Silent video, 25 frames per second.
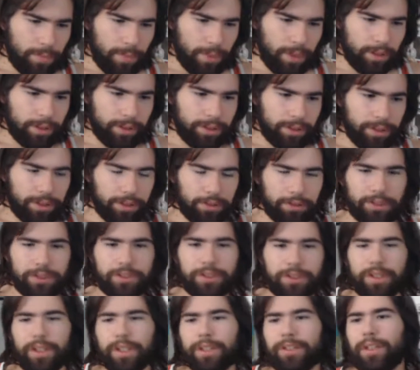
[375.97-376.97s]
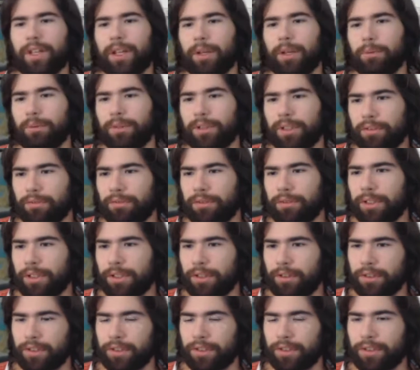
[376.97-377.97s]
it just takes time with these
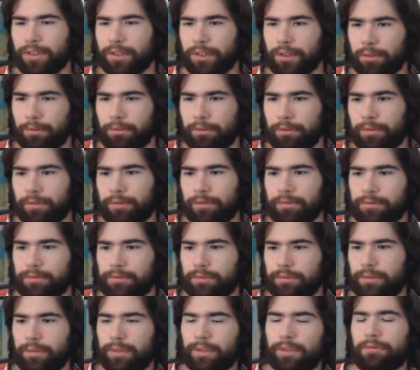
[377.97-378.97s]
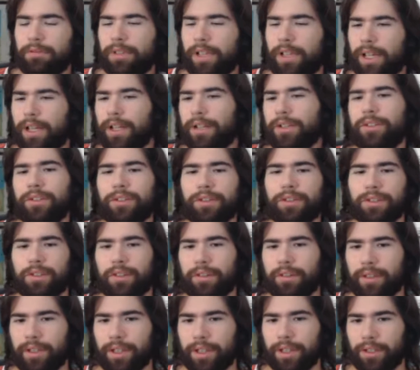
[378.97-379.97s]
videos, and so reactions to
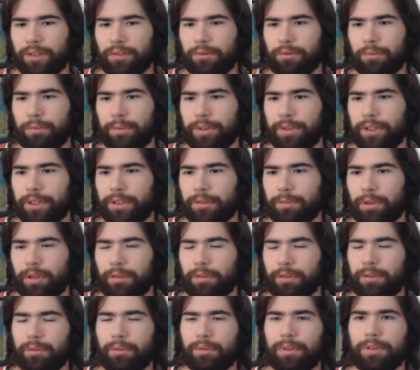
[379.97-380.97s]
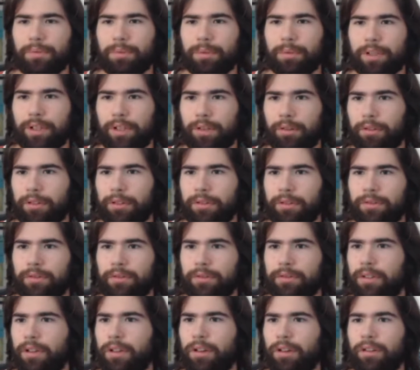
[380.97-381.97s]
things will be probably what's been going
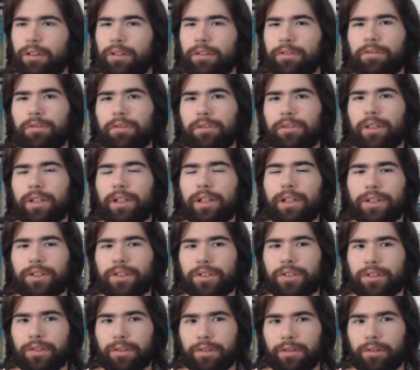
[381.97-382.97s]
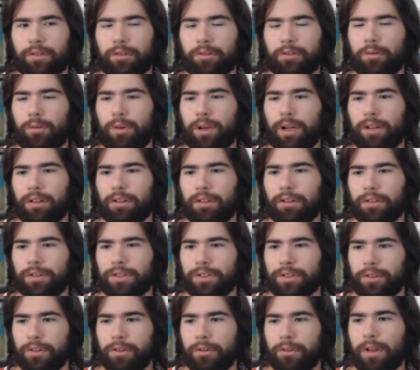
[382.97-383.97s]
on for the next little while or
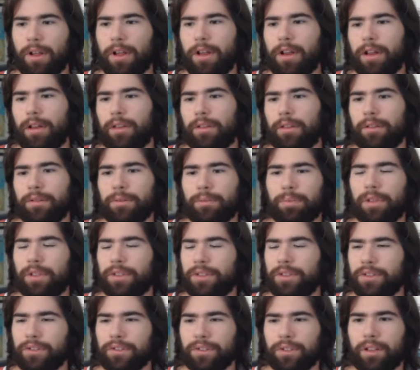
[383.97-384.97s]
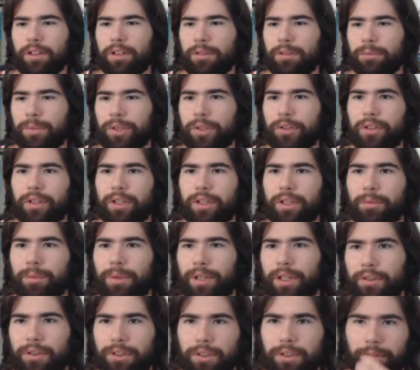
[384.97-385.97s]
so. Plus, there's a lot of music coming
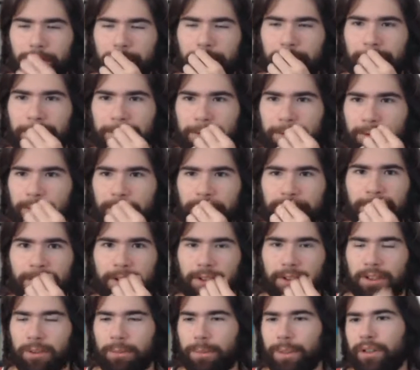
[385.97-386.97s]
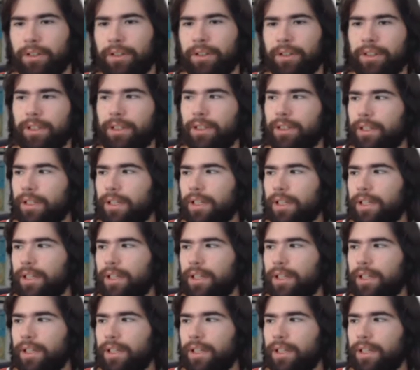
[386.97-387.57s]
out, so I really do want to talk about it. And